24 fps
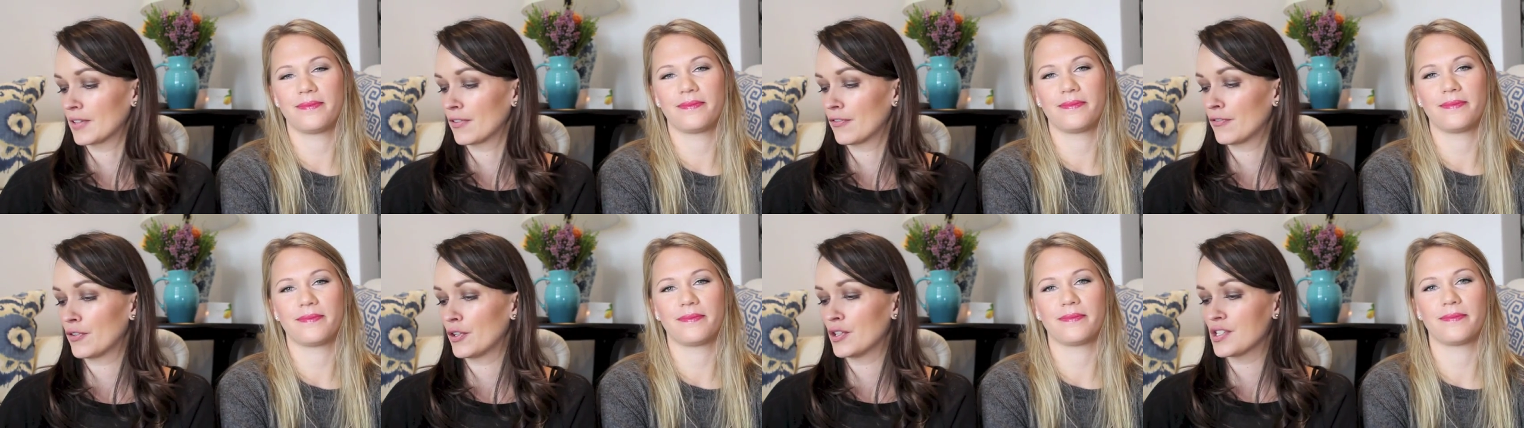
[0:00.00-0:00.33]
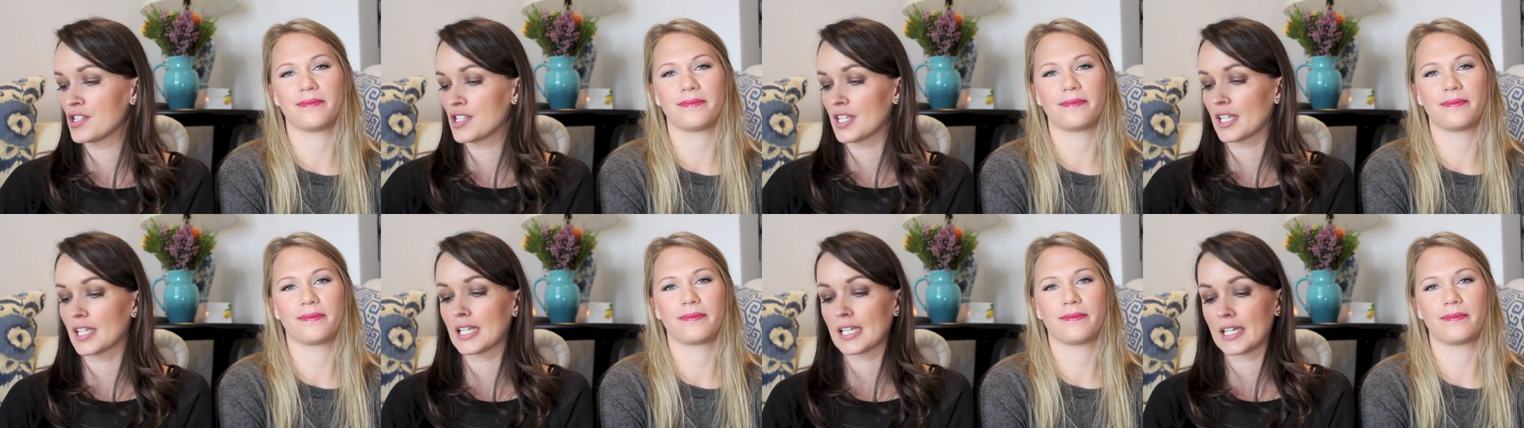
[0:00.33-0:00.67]
Speaker 1: The
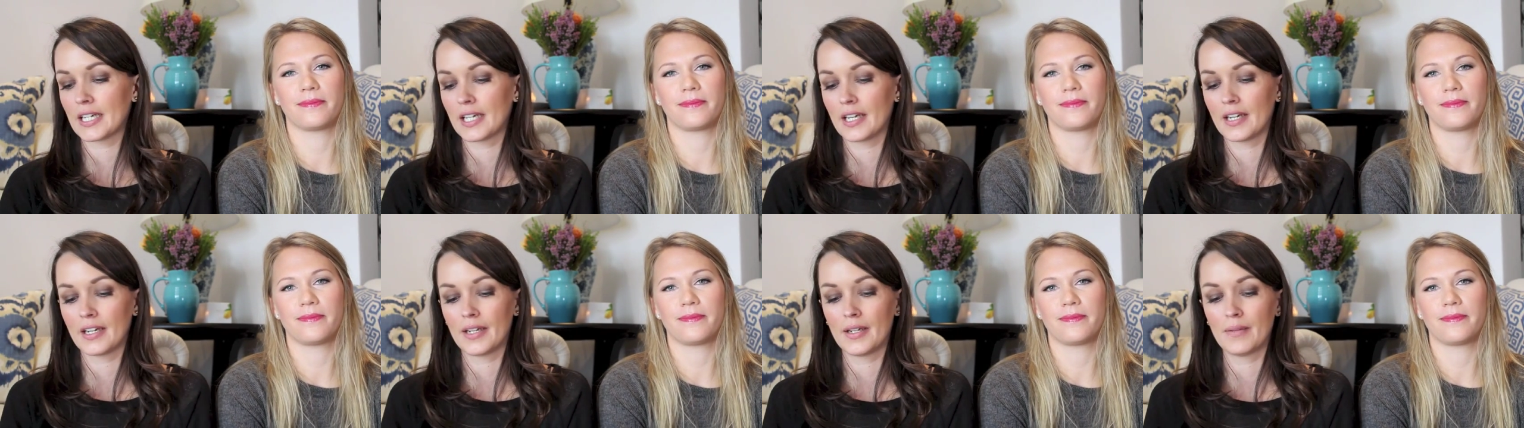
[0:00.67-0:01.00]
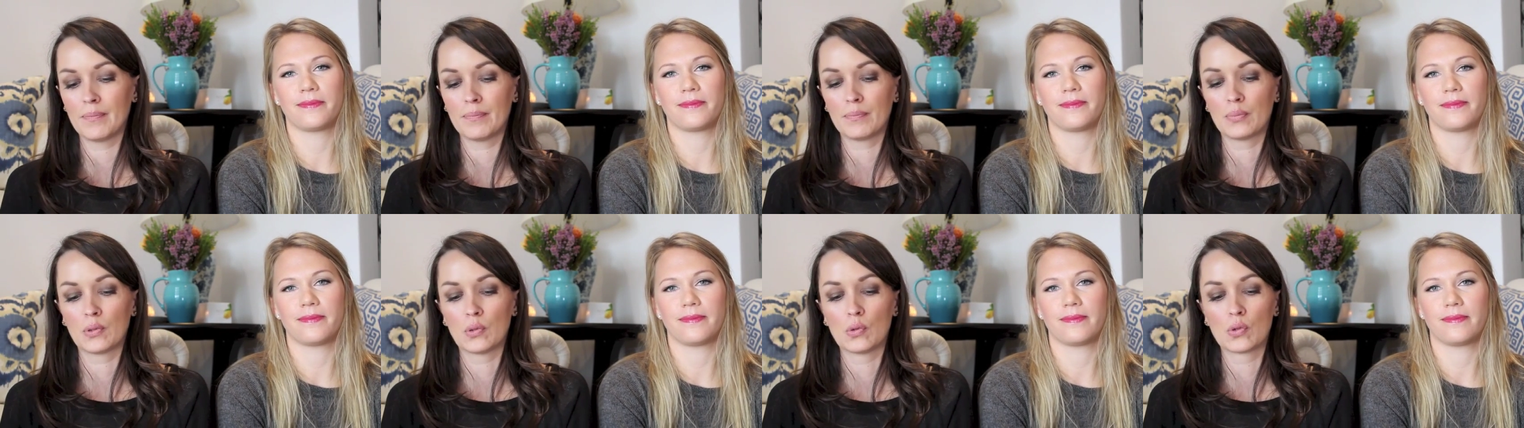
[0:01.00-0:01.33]
first thing that
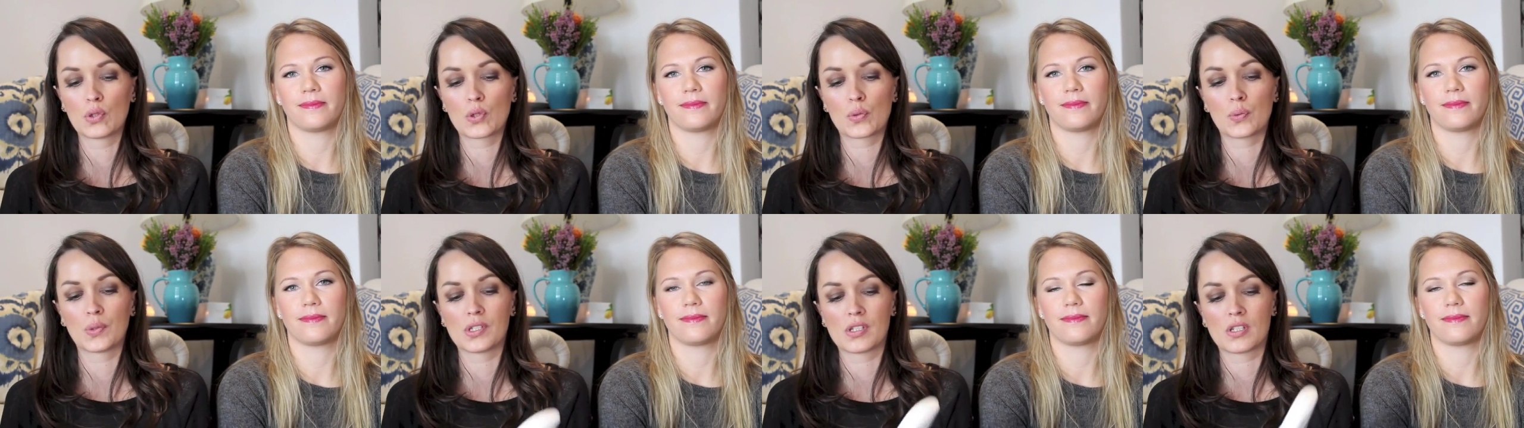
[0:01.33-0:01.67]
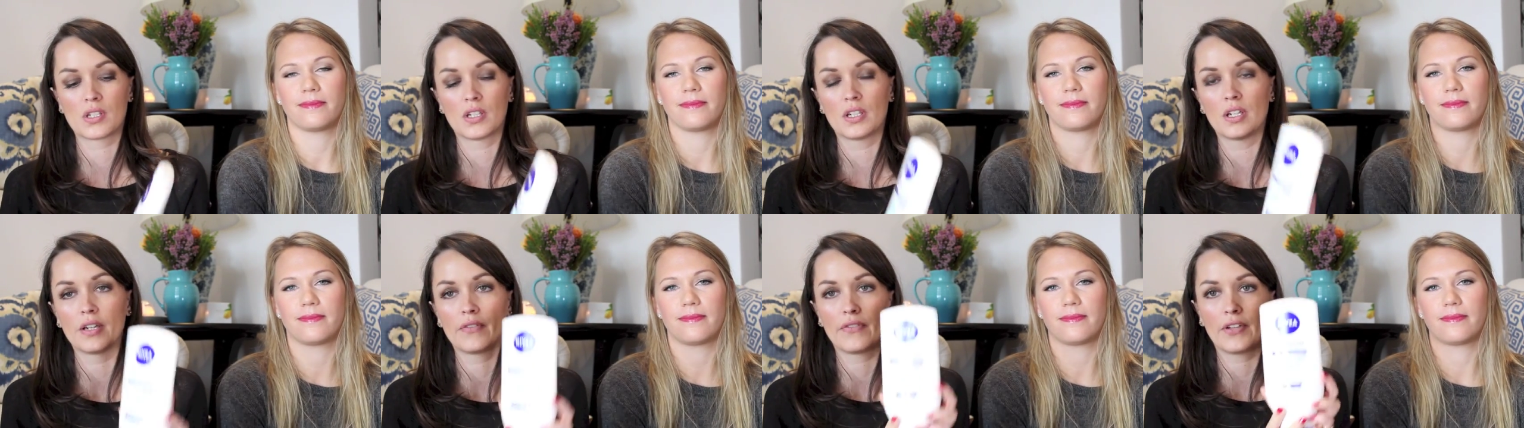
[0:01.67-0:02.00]
I bought was
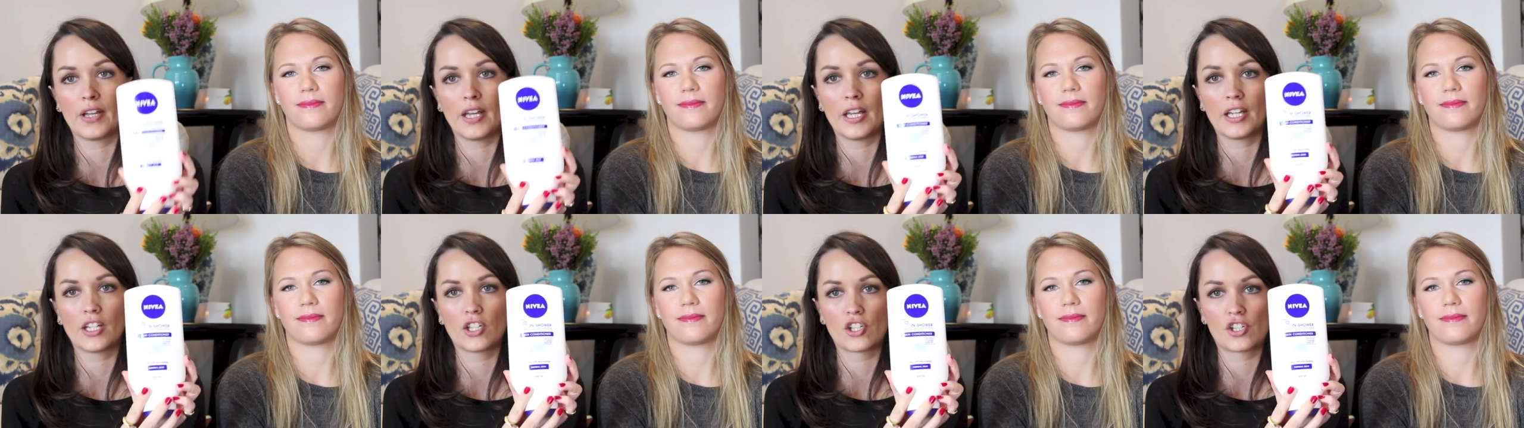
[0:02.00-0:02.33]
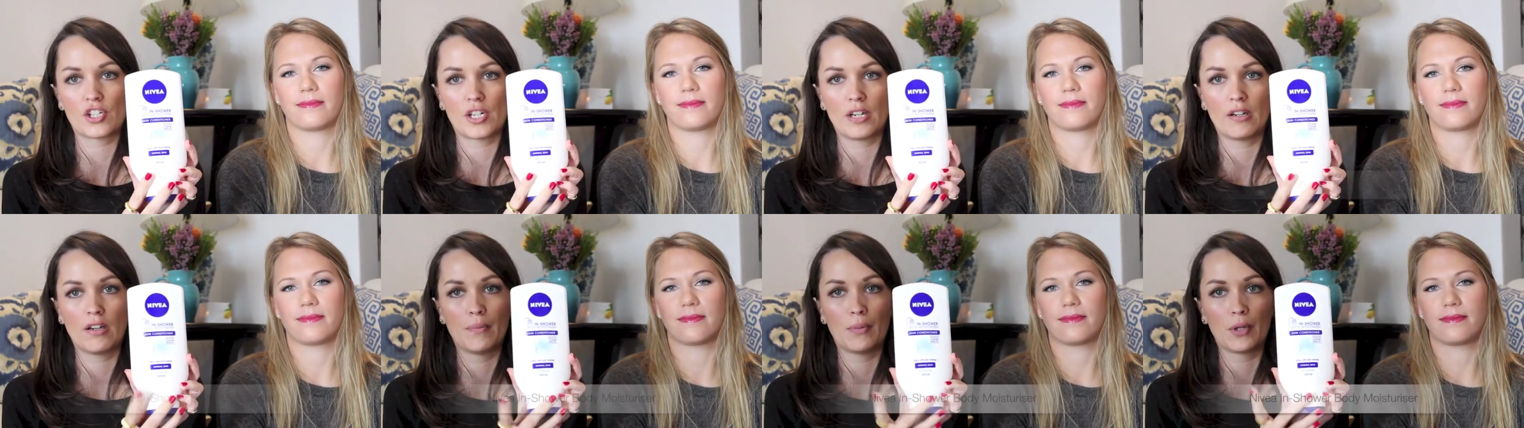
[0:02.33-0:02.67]
the Nivea In
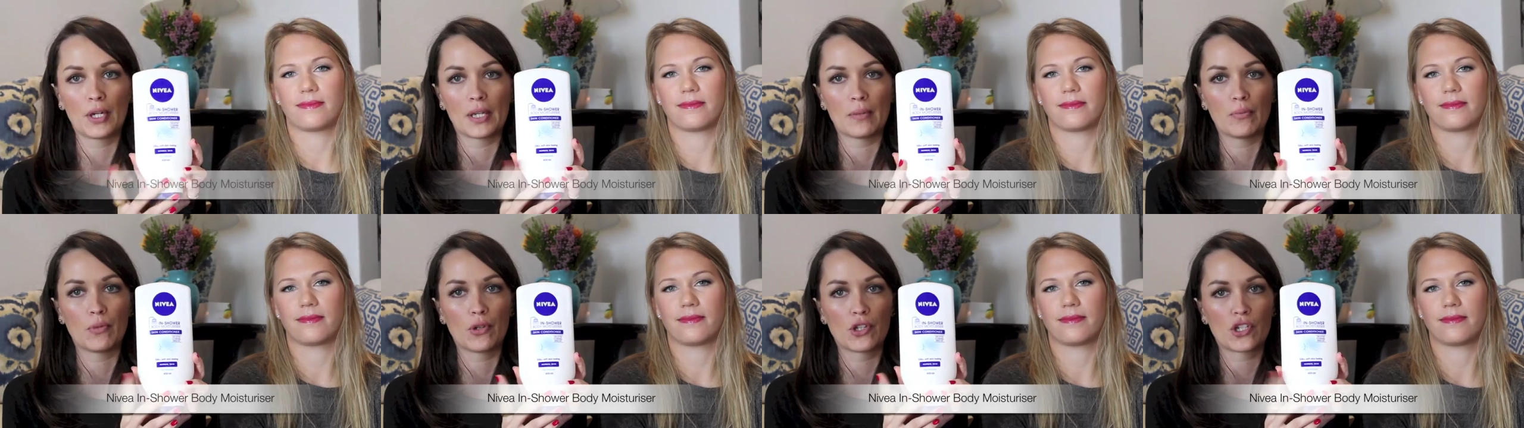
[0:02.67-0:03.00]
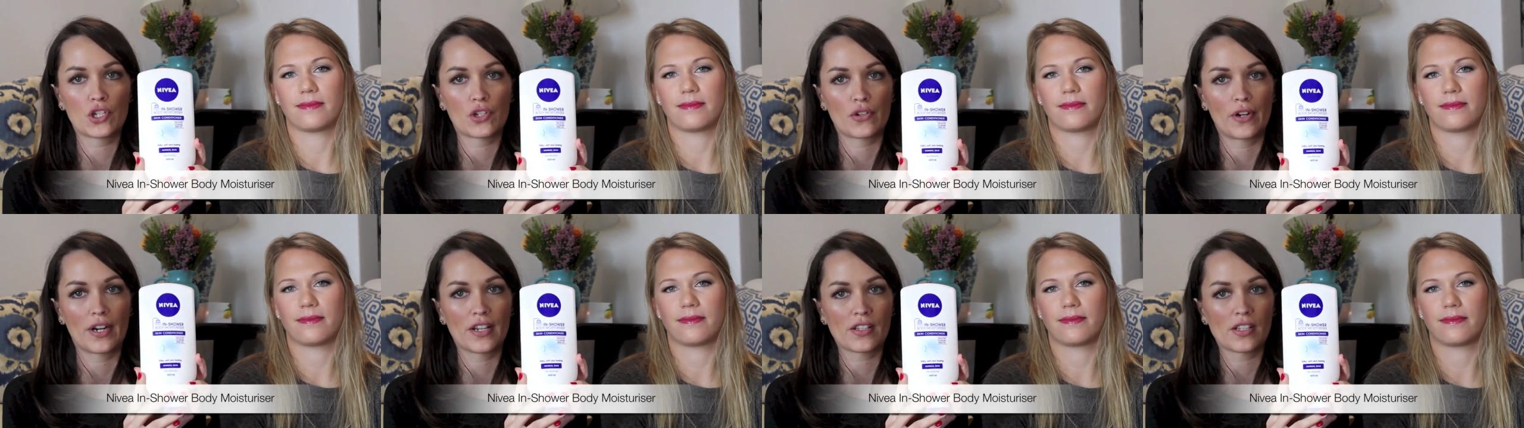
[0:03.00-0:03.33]
Shower Body
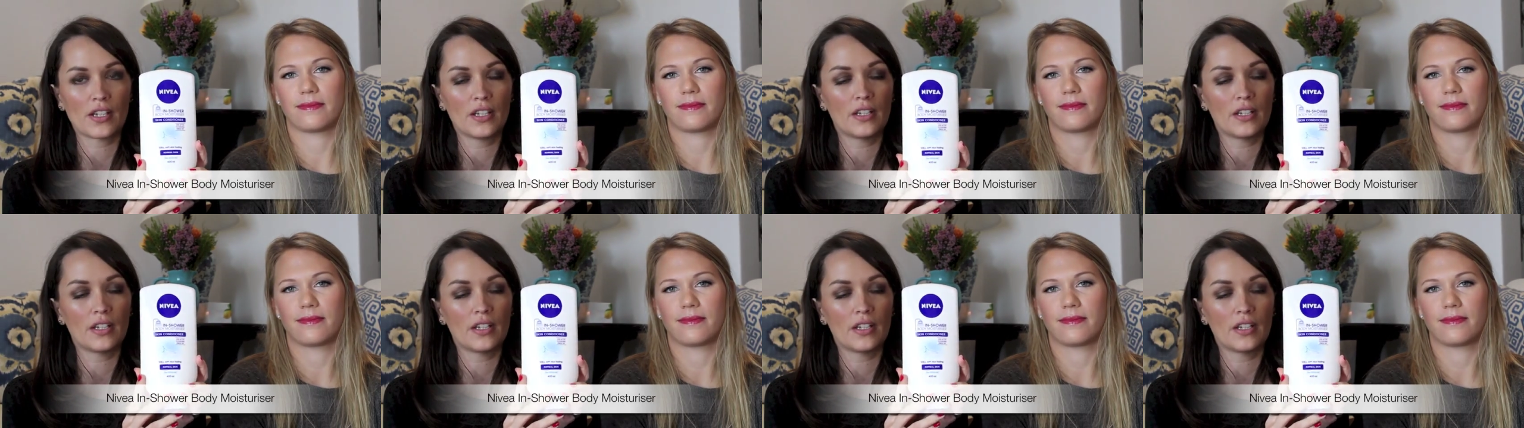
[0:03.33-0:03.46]
Moisturizer,